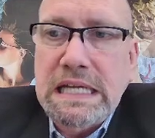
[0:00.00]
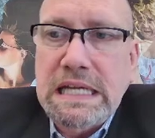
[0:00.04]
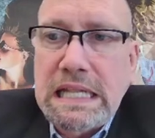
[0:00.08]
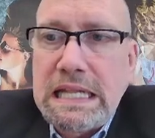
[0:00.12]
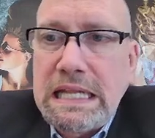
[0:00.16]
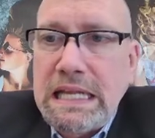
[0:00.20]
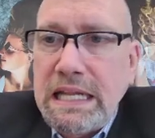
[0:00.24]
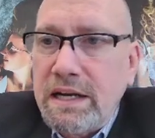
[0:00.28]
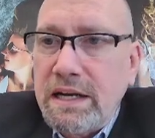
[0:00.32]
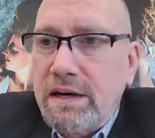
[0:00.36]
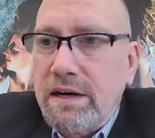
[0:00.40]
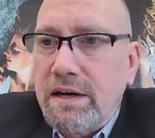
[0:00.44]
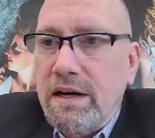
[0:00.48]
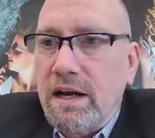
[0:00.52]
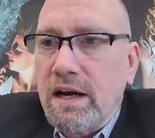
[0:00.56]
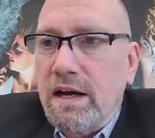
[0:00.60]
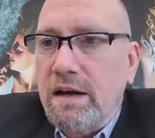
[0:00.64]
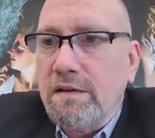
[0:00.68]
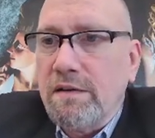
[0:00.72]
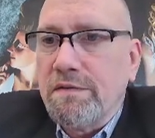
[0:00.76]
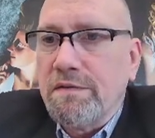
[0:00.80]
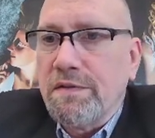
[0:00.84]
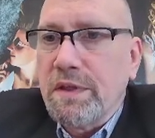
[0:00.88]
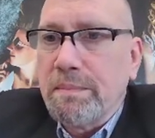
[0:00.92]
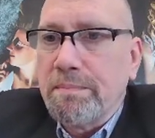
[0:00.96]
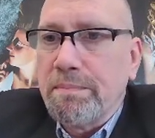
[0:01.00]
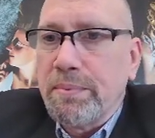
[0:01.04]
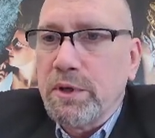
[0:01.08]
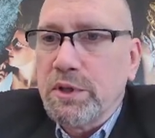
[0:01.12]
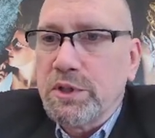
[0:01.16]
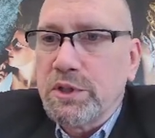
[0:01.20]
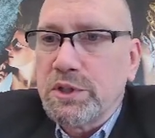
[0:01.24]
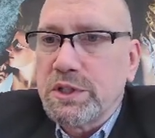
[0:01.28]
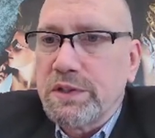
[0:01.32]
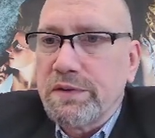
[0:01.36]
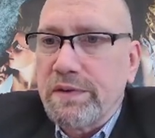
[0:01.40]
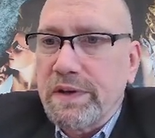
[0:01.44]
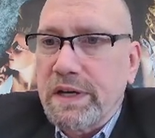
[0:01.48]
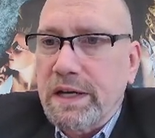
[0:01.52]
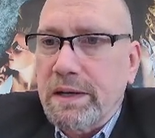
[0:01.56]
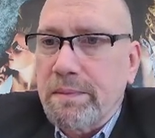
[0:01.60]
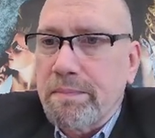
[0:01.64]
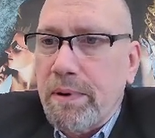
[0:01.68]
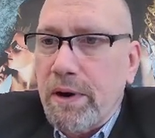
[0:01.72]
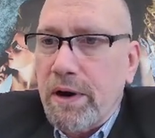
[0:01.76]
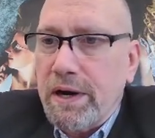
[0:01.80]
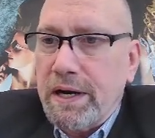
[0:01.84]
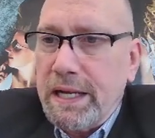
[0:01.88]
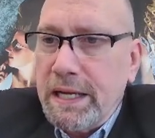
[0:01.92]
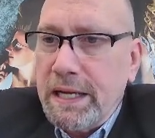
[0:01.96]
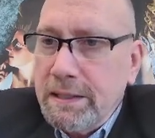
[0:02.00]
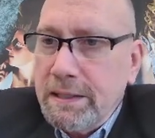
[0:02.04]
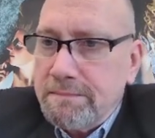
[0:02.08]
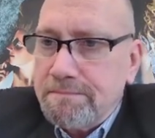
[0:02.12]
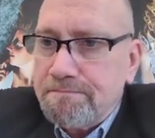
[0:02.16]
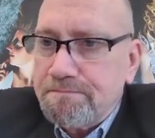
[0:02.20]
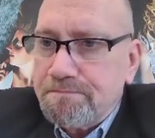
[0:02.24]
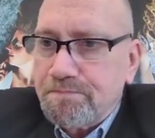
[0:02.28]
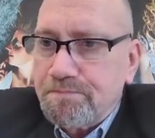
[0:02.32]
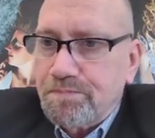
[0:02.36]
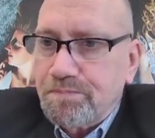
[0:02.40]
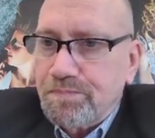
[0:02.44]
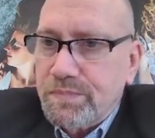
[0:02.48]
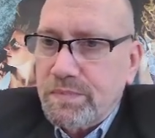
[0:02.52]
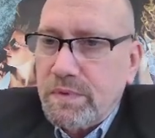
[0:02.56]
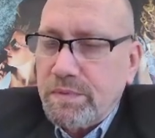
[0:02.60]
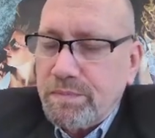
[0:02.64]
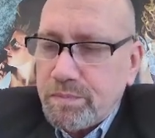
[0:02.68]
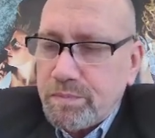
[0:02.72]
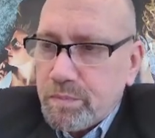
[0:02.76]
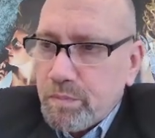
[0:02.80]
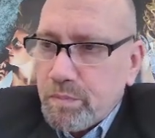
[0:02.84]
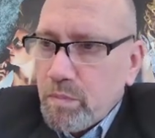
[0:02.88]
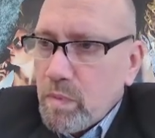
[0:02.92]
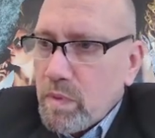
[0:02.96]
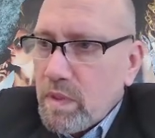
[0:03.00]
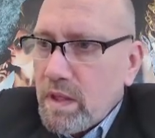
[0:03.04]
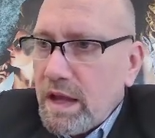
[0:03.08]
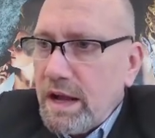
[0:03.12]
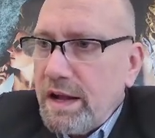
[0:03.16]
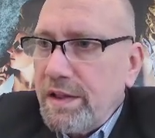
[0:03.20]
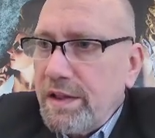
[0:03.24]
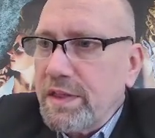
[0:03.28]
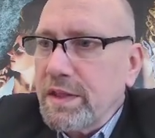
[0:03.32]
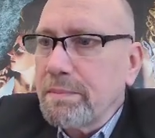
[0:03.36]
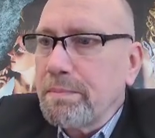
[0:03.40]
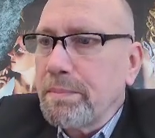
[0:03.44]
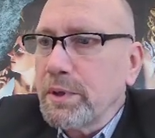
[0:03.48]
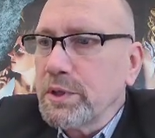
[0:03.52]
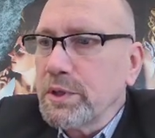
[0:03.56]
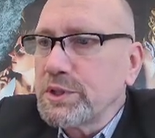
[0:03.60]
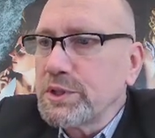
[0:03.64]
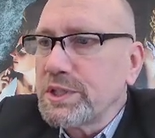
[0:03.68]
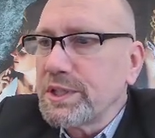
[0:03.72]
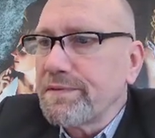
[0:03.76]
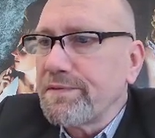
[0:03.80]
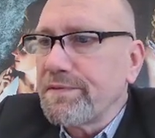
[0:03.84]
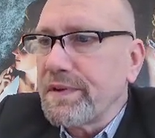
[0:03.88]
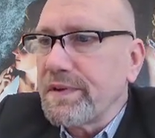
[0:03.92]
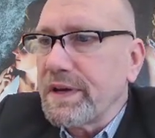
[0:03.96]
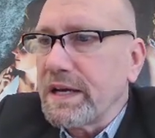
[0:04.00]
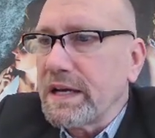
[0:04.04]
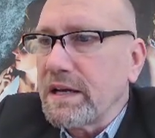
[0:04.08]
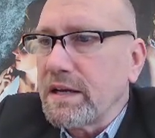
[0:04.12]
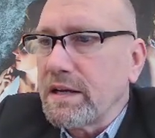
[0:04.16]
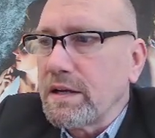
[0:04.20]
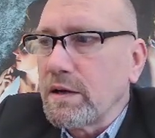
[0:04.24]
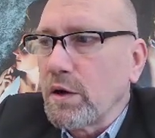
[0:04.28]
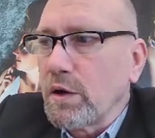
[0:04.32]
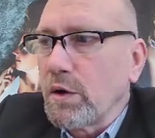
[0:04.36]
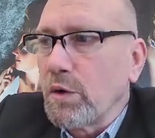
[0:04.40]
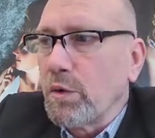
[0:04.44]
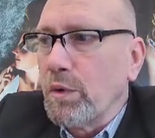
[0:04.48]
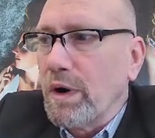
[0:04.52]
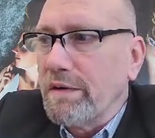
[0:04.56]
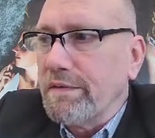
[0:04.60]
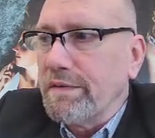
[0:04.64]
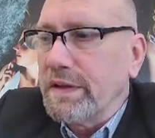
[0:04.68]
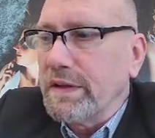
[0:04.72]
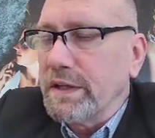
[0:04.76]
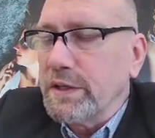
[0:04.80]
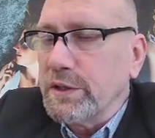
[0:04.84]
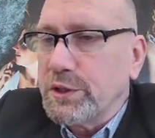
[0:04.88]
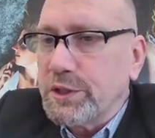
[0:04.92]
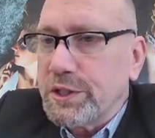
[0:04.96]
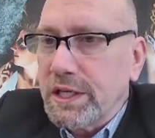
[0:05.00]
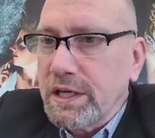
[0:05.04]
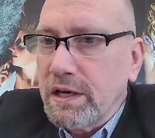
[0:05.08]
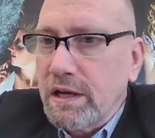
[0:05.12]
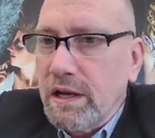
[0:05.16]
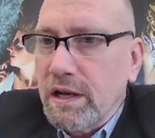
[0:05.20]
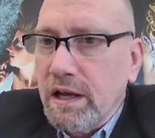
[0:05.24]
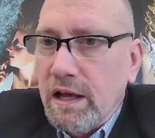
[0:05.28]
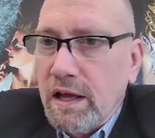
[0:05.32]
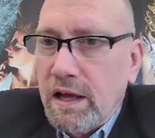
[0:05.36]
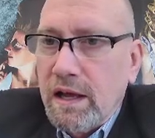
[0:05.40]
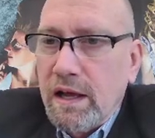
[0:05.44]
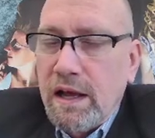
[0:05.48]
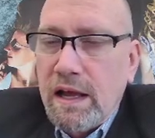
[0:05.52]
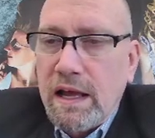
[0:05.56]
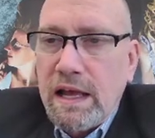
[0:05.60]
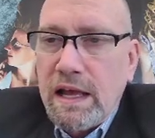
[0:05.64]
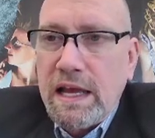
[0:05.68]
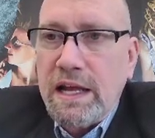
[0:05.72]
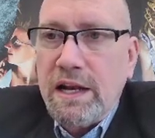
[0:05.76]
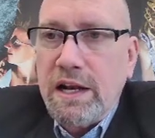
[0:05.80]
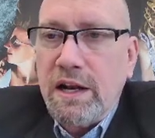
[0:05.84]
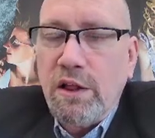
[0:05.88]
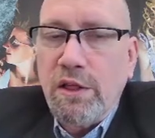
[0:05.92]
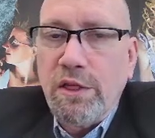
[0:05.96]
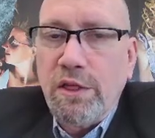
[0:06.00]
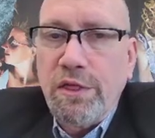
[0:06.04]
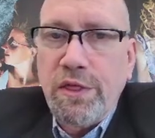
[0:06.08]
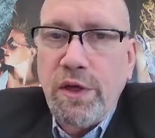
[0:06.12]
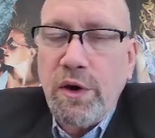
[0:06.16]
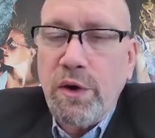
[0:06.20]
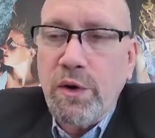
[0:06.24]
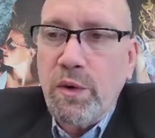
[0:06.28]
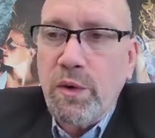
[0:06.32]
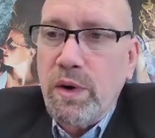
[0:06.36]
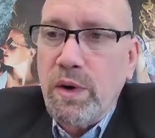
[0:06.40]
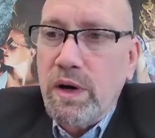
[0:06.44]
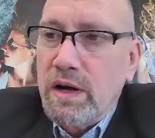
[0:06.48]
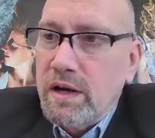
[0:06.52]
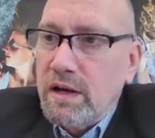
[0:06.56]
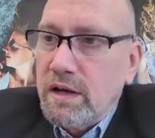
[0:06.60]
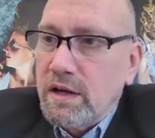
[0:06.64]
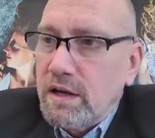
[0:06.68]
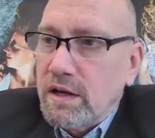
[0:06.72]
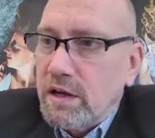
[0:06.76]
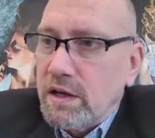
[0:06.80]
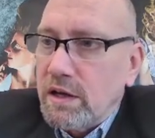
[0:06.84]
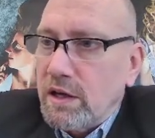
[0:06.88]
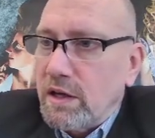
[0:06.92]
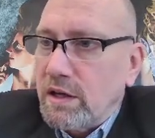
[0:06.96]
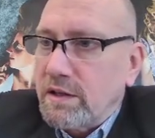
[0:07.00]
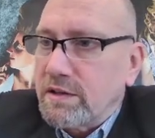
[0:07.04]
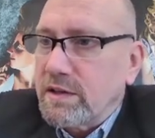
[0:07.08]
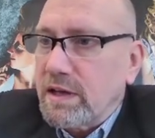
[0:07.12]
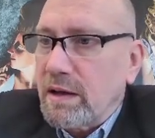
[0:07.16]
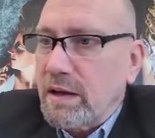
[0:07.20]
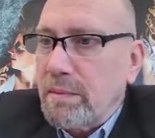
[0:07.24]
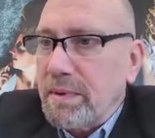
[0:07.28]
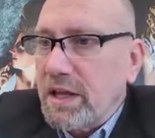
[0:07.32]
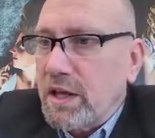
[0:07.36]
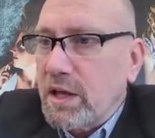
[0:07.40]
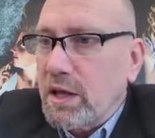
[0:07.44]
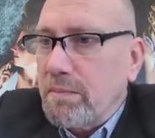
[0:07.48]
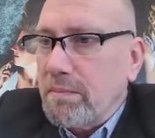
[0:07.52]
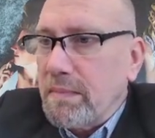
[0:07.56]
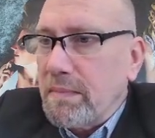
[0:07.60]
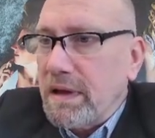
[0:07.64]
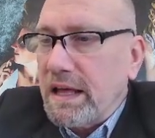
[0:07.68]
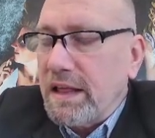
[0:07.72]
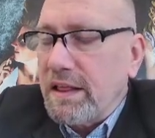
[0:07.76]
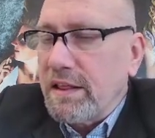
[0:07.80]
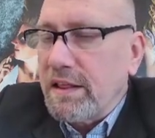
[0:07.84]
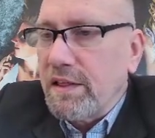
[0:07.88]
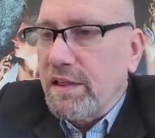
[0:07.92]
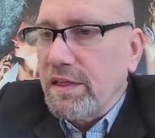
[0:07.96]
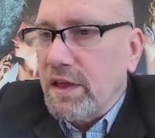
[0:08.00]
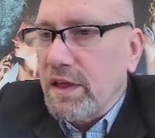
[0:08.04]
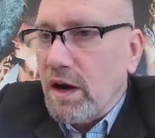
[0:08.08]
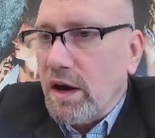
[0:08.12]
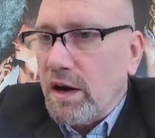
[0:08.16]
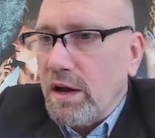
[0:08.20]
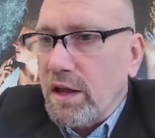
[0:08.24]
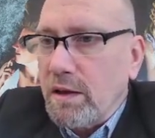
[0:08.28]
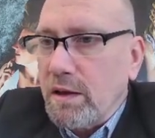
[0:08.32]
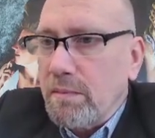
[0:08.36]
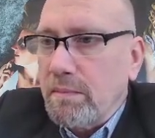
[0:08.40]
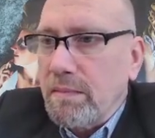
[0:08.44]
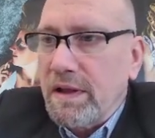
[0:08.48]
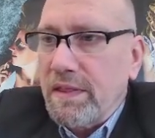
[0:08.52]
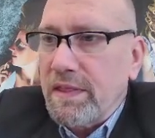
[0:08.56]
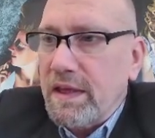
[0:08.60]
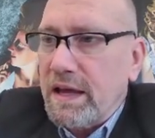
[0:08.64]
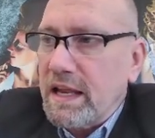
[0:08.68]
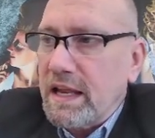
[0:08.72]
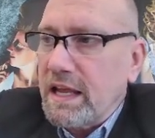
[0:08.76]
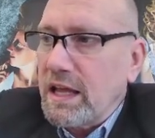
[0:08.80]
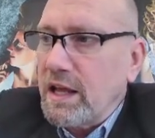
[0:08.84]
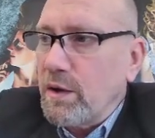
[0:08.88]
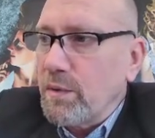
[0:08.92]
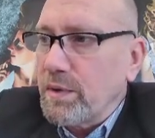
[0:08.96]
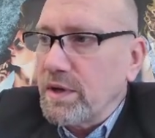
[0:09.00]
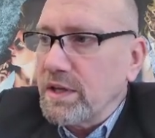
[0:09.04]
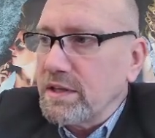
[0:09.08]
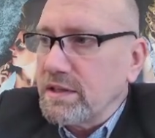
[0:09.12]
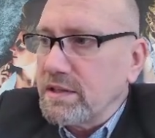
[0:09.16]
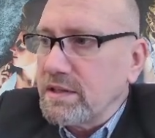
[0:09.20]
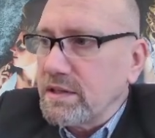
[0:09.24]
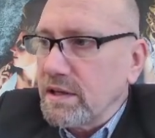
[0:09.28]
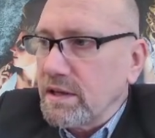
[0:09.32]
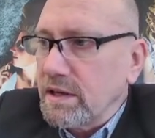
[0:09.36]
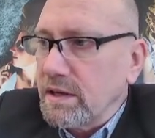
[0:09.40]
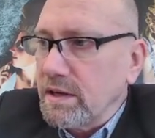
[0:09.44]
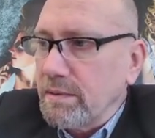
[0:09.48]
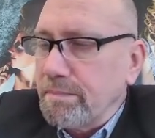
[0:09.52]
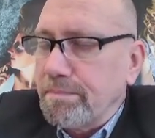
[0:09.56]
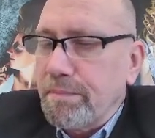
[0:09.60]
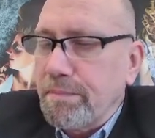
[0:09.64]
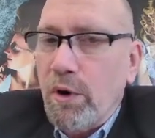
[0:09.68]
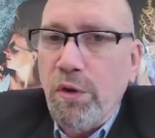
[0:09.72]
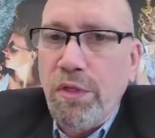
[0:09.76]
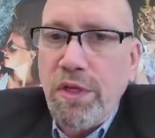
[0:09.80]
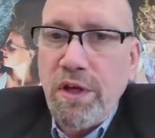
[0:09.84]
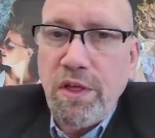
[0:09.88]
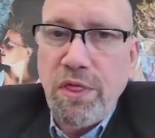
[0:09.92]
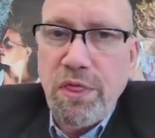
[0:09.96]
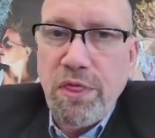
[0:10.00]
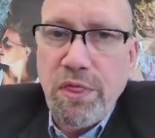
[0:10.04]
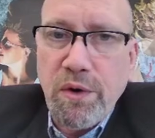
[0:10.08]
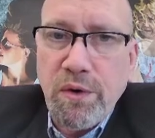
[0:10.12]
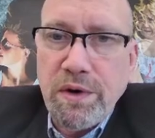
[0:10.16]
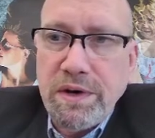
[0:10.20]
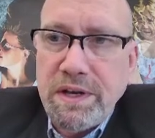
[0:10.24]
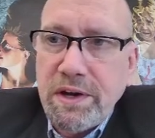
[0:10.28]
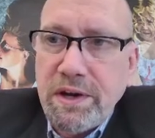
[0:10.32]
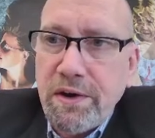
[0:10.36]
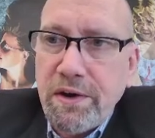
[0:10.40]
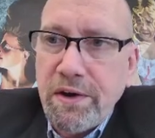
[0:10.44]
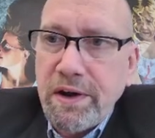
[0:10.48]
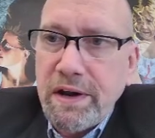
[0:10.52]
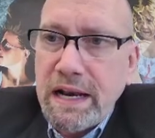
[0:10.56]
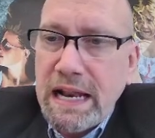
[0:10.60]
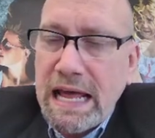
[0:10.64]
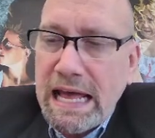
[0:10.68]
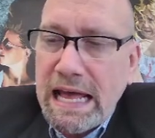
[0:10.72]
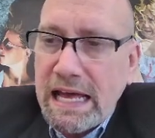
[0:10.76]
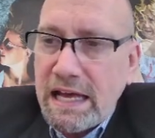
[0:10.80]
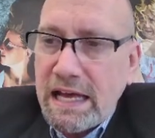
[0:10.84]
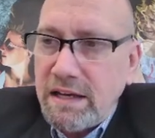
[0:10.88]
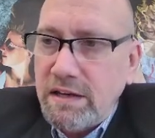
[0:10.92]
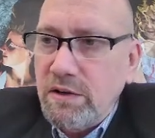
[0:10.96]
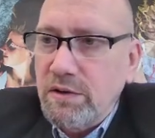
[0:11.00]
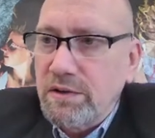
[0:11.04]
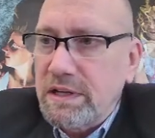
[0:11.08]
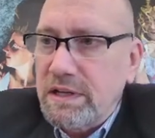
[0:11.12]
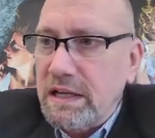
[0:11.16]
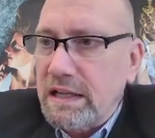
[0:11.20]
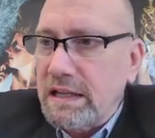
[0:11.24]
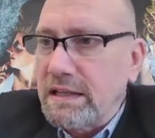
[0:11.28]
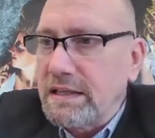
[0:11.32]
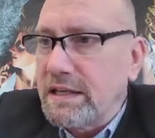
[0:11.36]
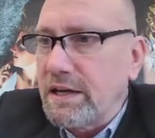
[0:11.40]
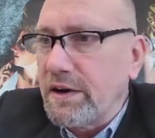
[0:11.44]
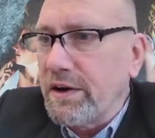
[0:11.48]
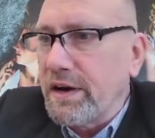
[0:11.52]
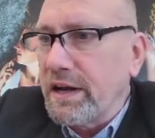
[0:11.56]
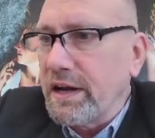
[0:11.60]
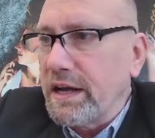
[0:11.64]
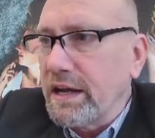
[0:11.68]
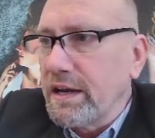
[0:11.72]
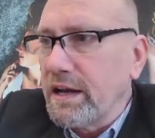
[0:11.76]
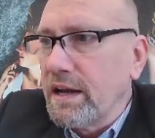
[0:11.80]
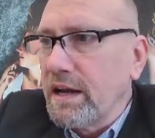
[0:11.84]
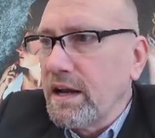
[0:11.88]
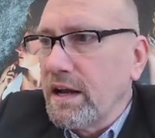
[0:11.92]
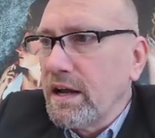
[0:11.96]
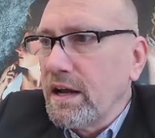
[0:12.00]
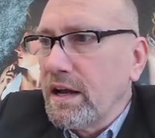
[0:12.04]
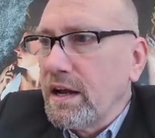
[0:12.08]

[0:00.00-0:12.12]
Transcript: a leader of the Bolshevik Party and the Bolshevik Revolution. And although somebody can make the argument that he was both authoritarian and totalitarian,